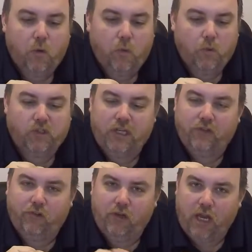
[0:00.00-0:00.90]
was
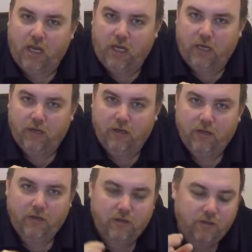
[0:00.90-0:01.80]
instigating
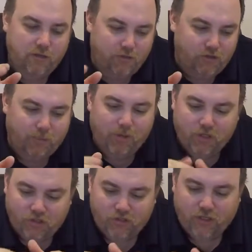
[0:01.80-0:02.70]
some of
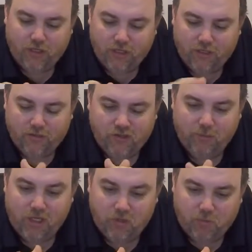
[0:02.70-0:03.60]

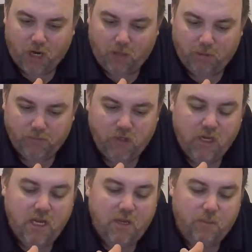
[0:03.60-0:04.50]
these problems,
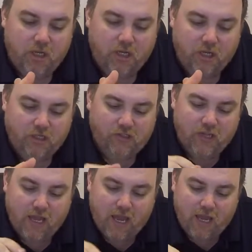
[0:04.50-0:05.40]
because
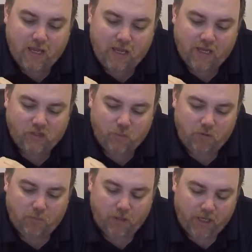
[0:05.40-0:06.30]
as we
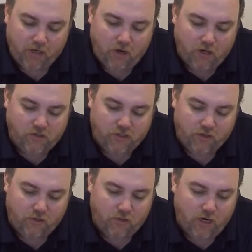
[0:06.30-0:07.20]
were playing cards into
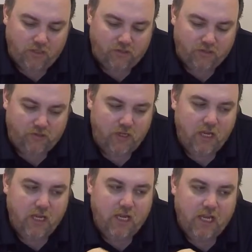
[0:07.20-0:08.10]
the crisis,
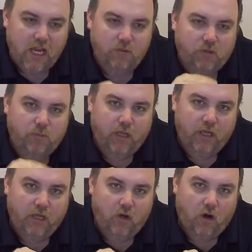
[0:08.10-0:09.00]
he was
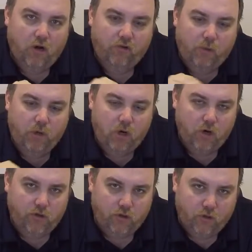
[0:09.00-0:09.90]
playing cards that would
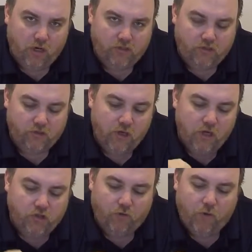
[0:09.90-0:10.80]
hurt the crisis.
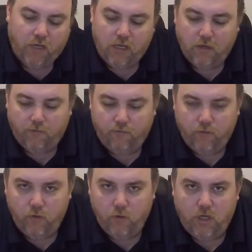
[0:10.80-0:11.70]
So if we needed
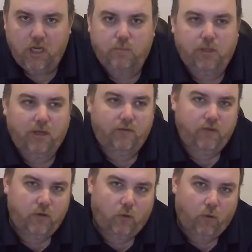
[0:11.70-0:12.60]
food, he'd play
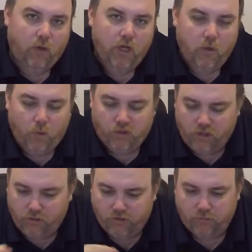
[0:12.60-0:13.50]
fuel, which
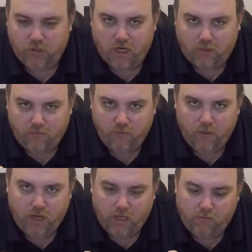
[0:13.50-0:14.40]
then will subtract the food
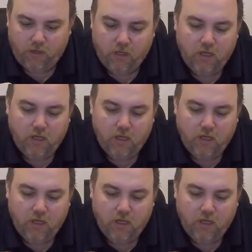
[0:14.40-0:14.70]
out of it.